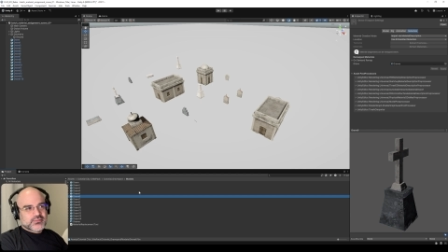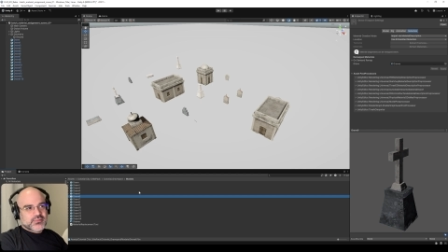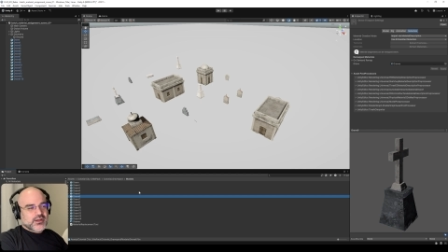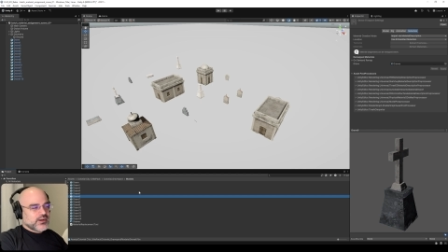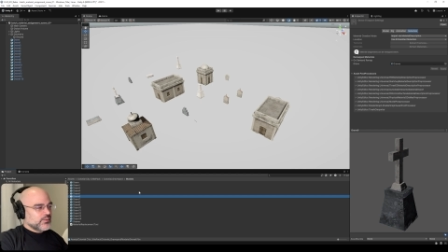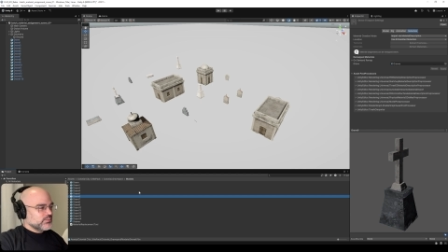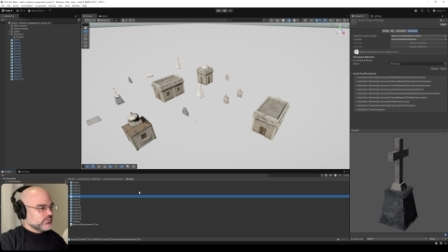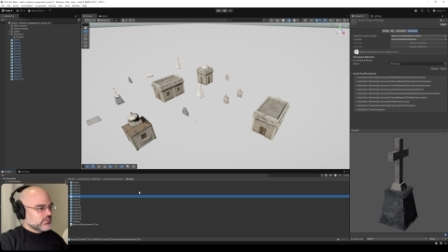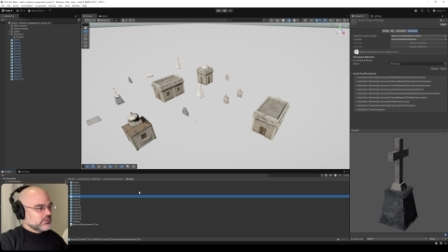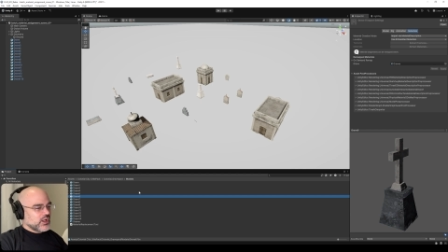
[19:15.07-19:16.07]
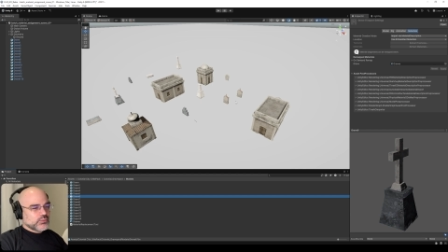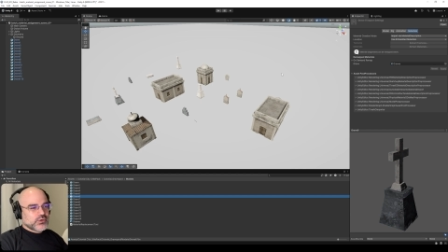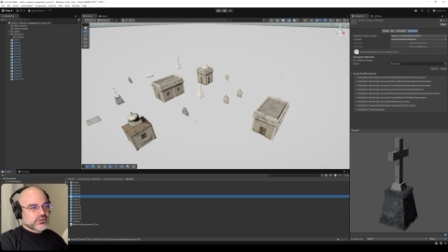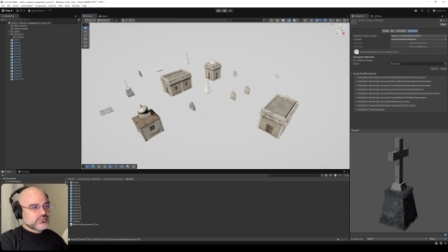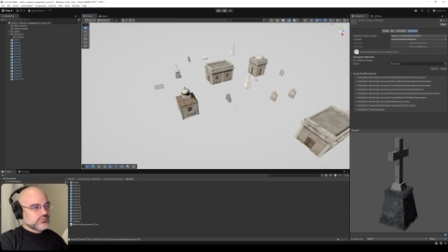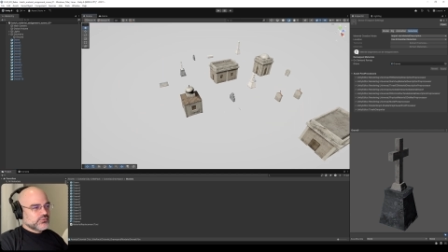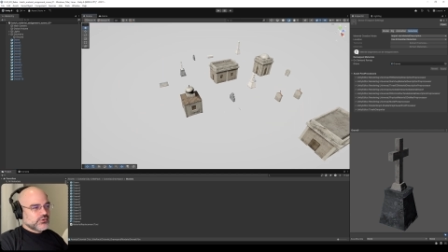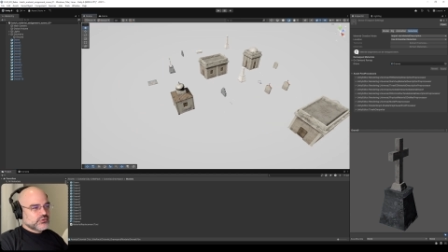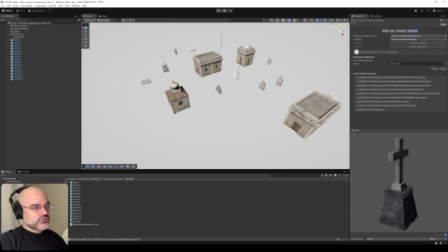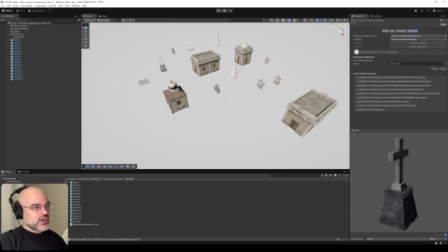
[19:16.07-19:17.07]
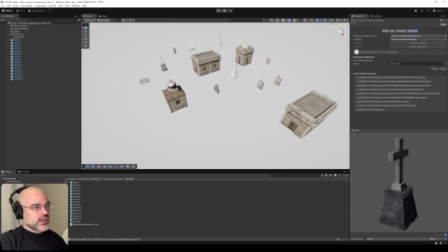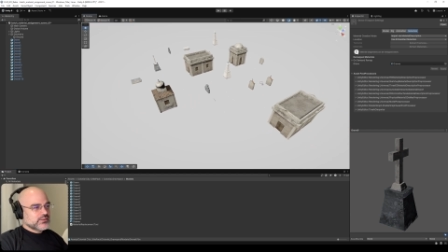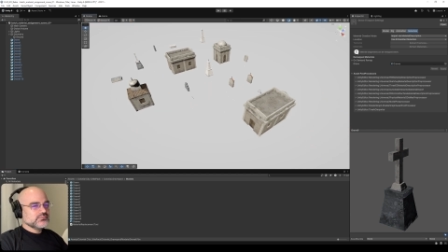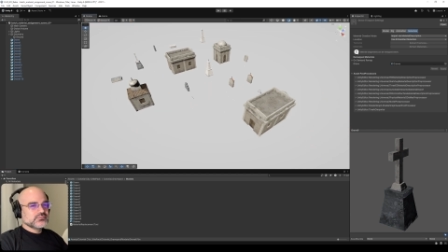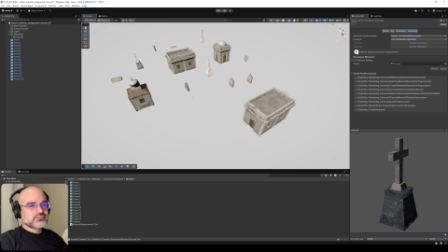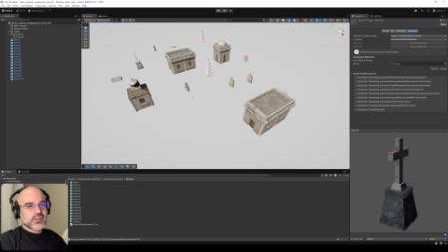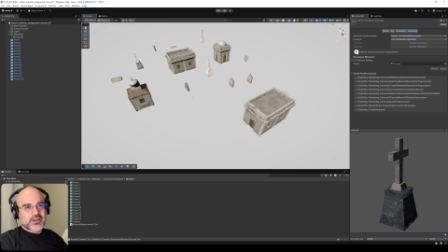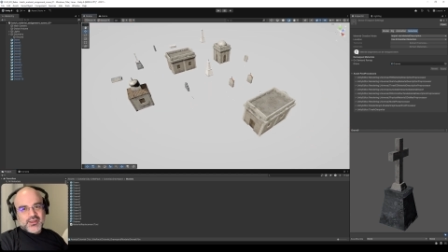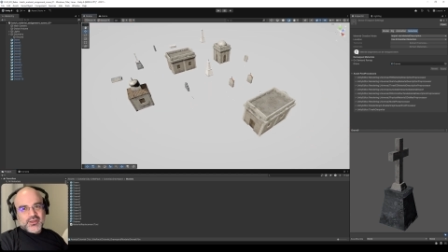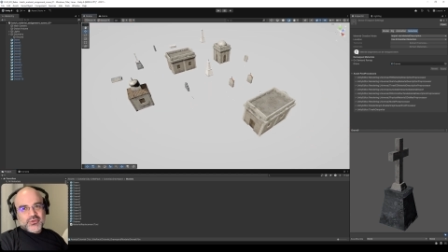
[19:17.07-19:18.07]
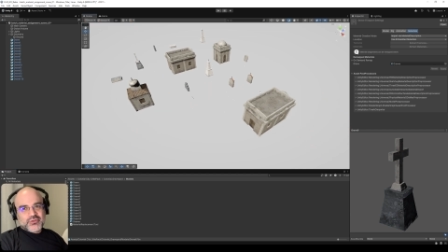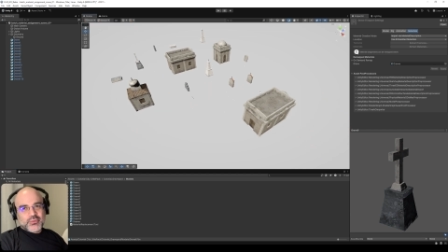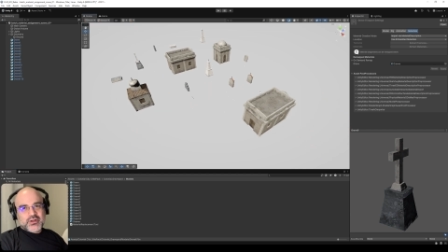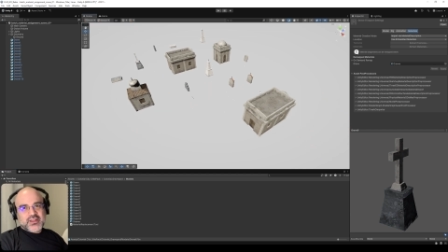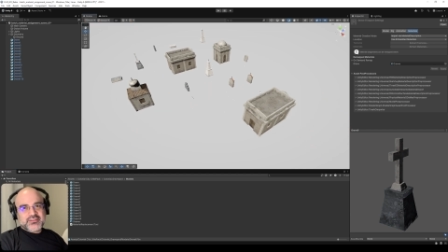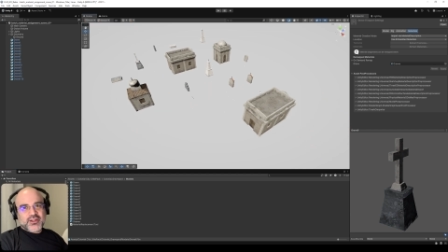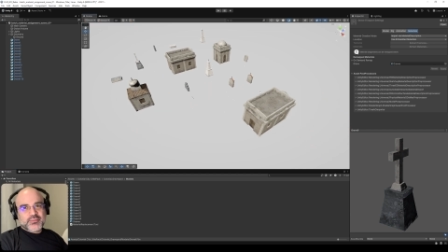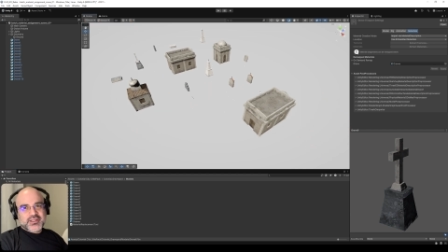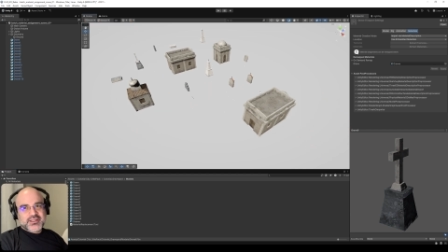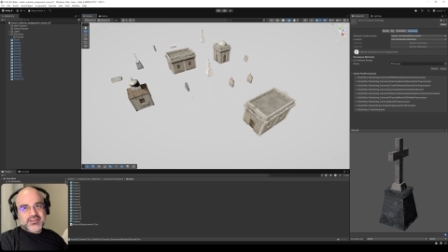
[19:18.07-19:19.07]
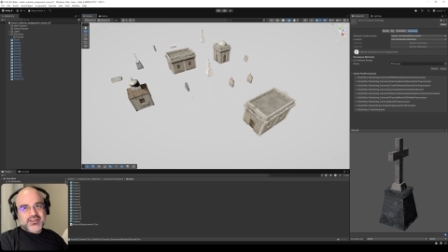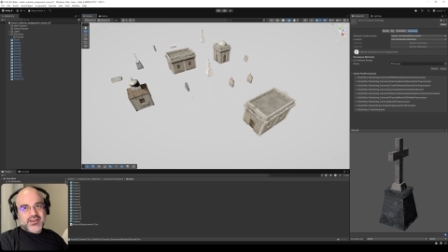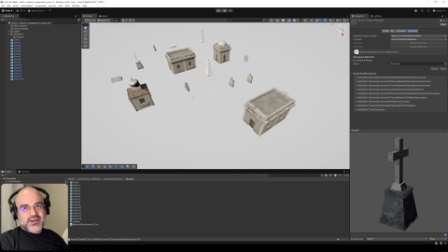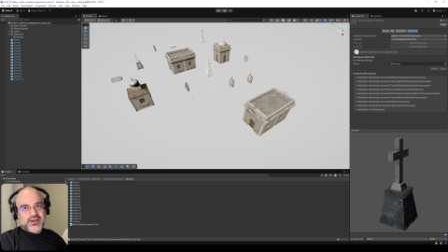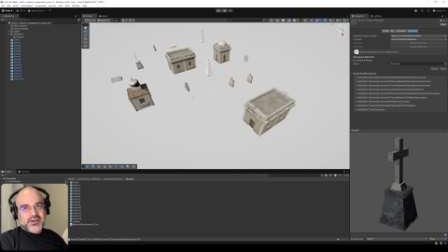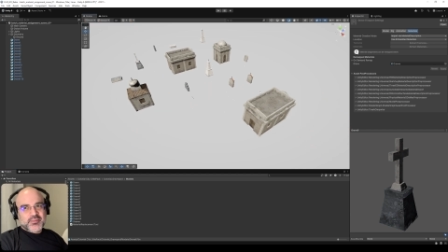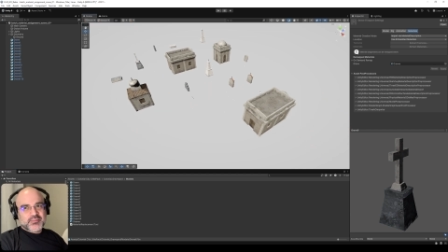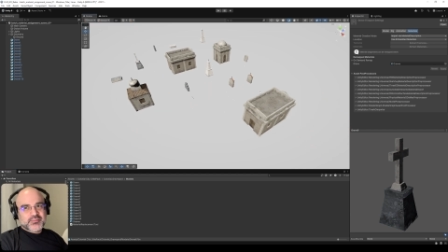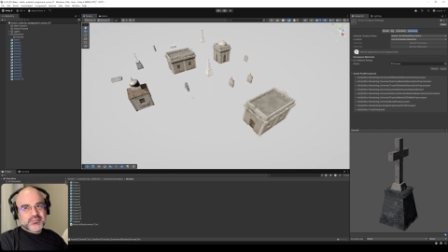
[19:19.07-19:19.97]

Um, Claude work, first try. Yeah. So what does that tell me? Um,